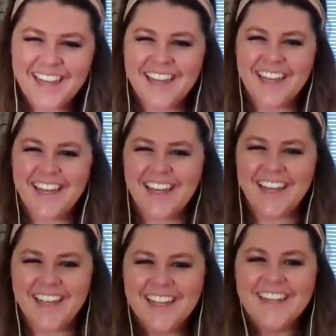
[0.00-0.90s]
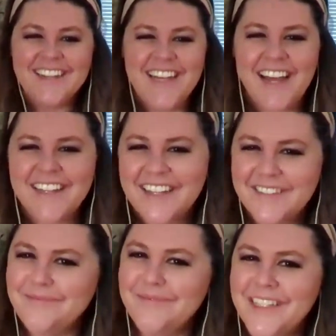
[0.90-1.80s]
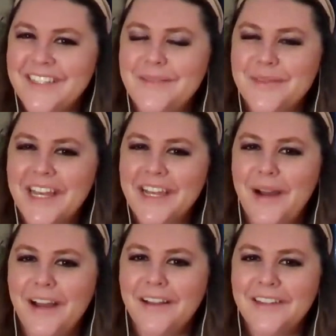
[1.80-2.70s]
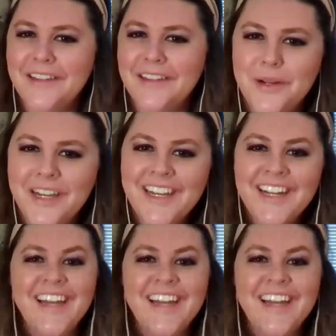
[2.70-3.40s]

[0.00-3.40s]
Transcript: yours. Yeah. Like this seems like mildly inappropriate.